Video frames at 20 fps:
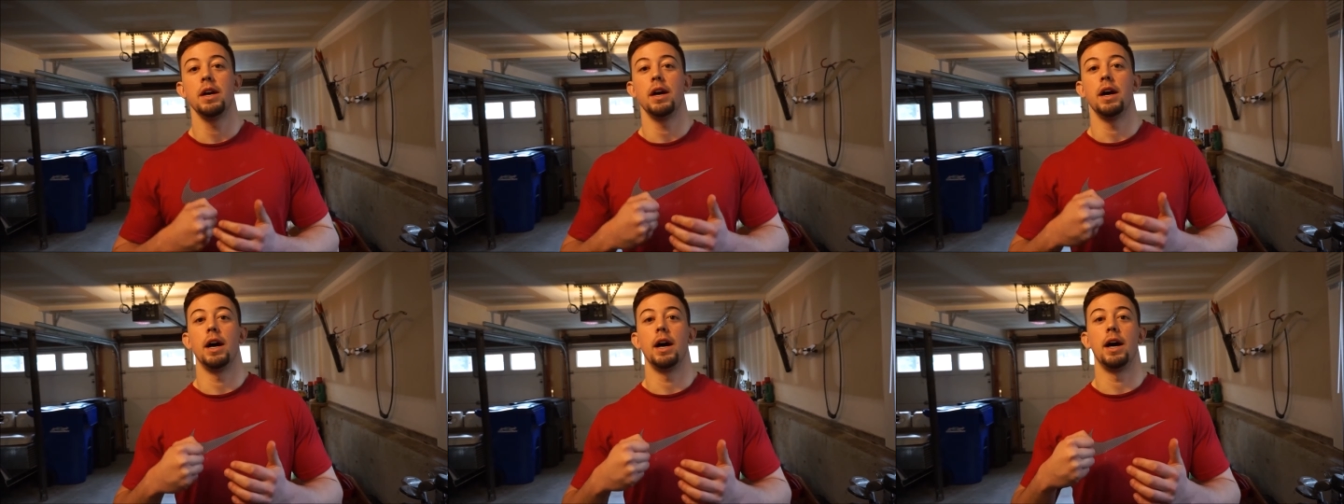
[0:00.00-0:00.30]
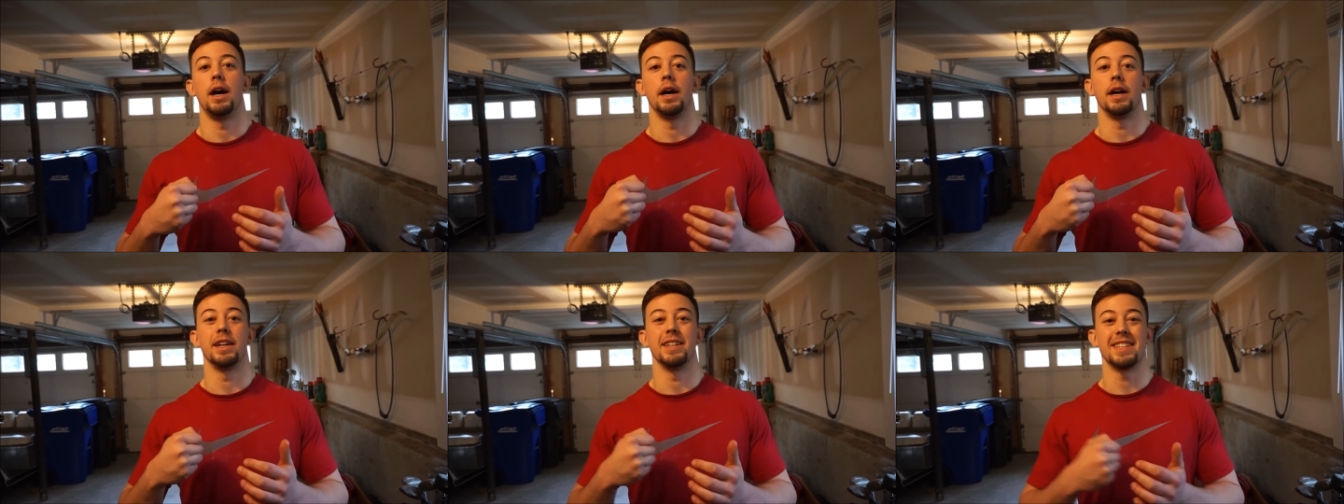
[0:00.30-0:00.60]

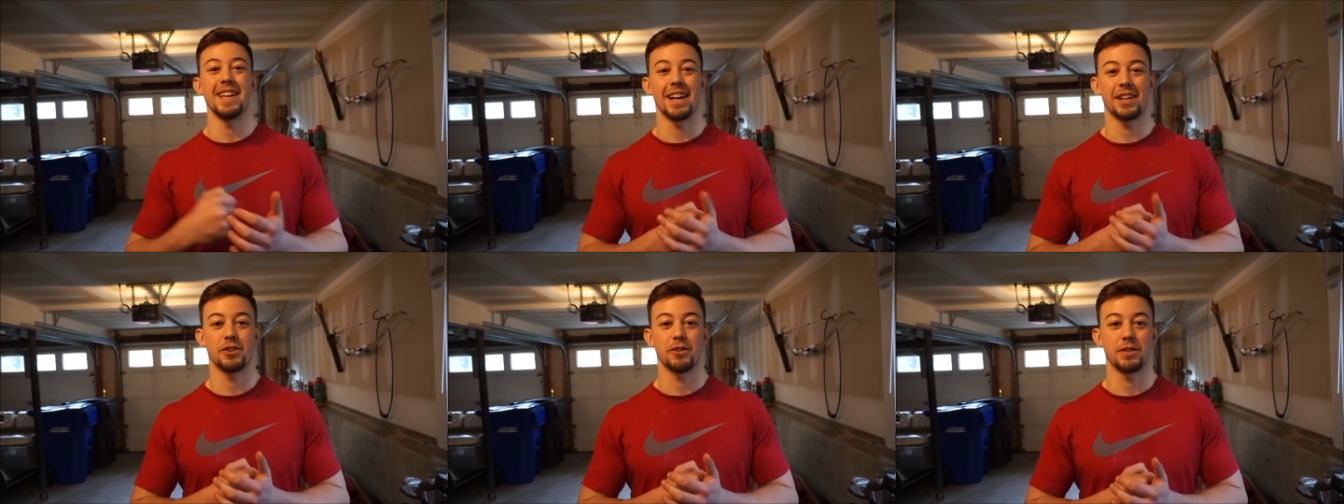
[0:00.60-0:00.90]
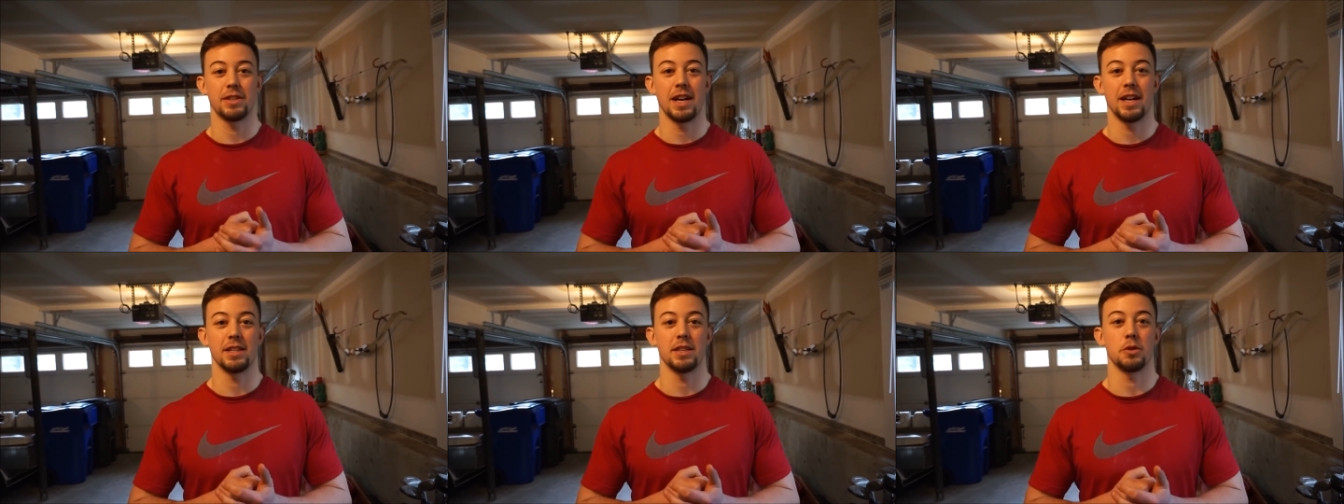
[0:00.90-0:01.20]
Uh, his
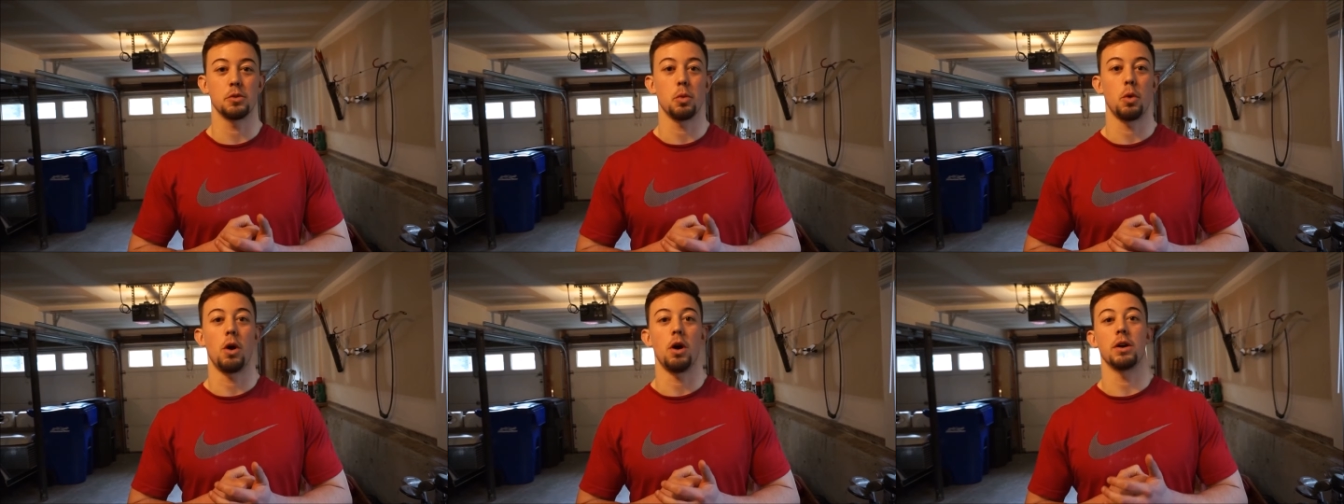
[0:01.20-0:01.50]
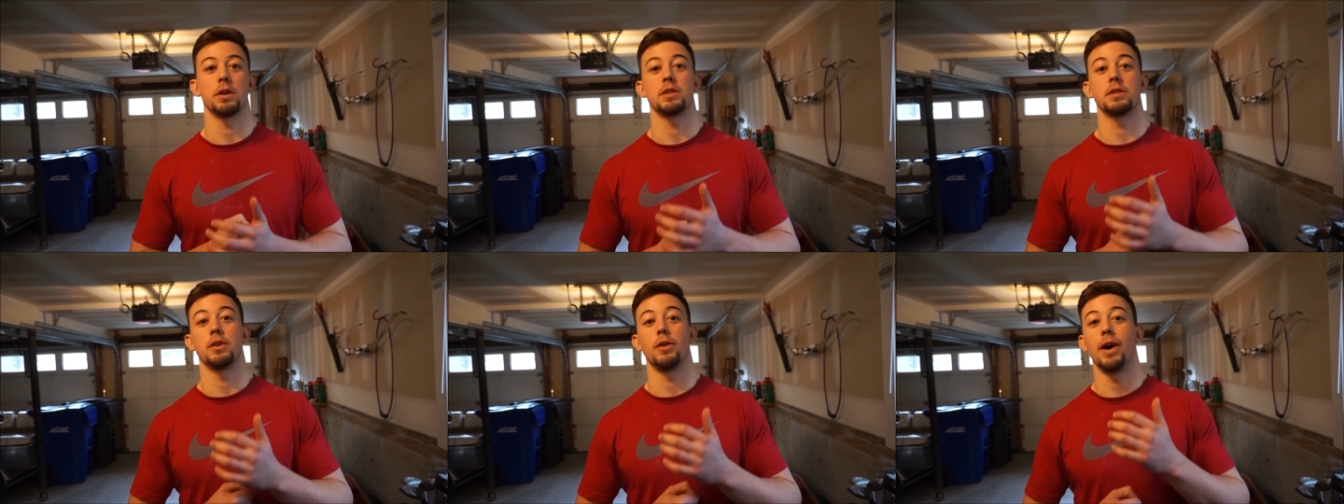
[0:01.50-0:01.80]
exercise is
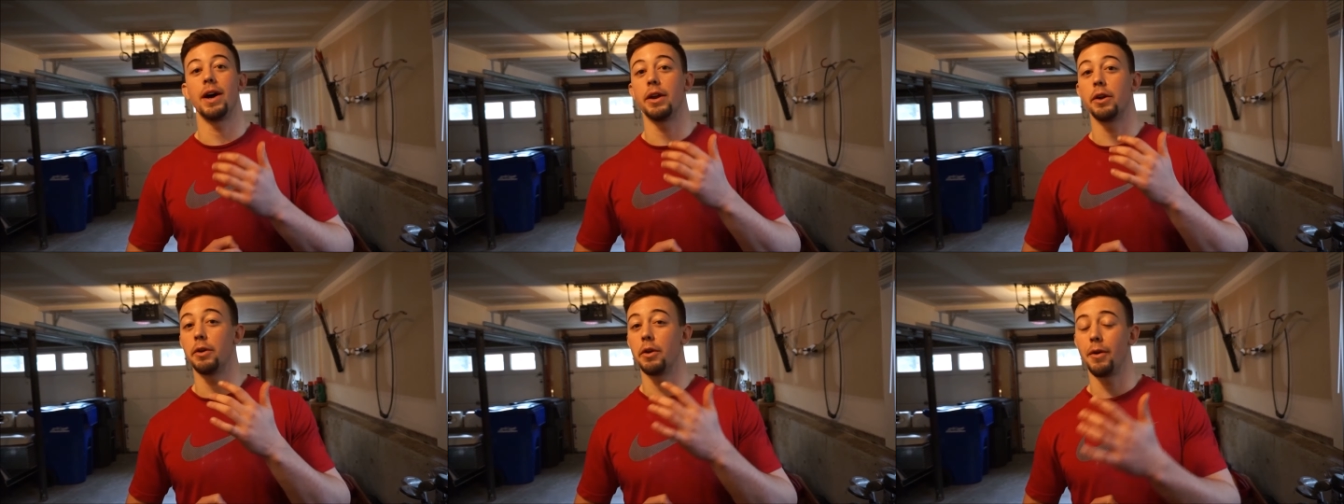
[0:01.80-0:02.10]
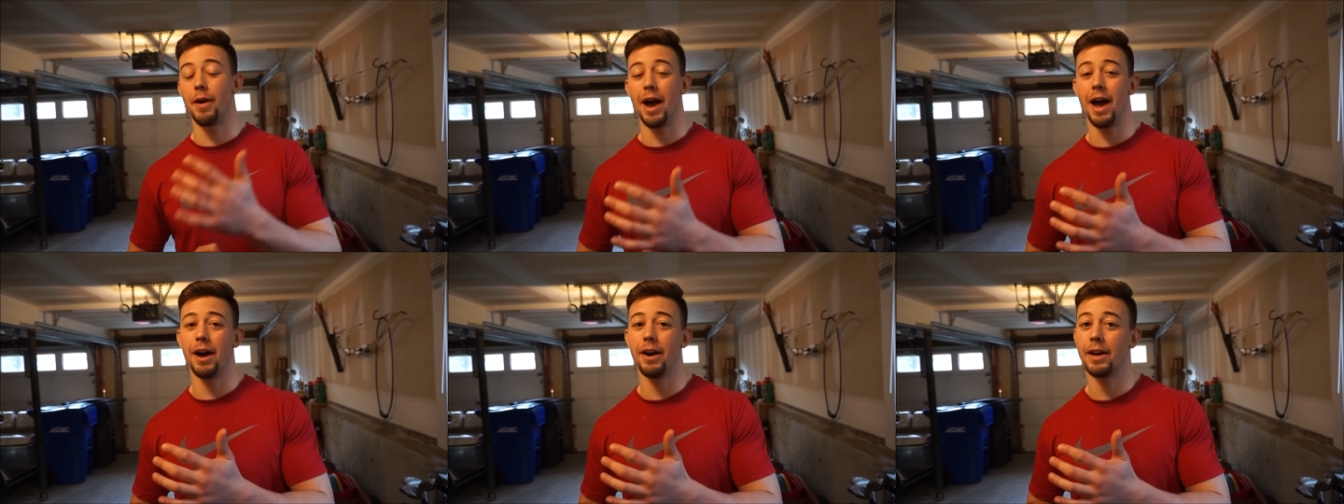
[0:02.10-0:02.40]
walks, so I don't know
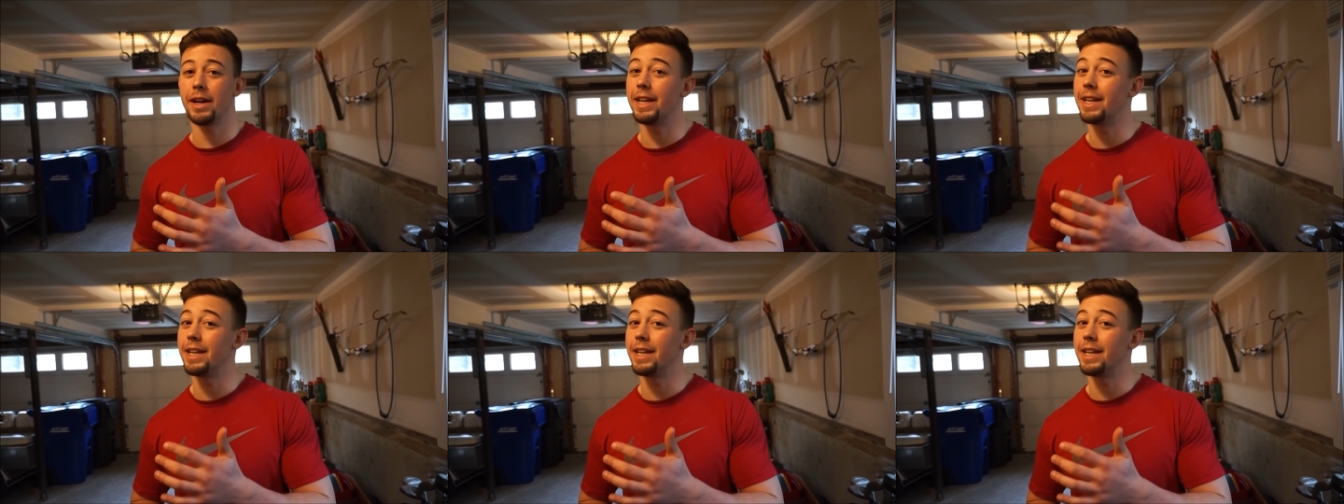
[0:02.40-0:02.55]
how,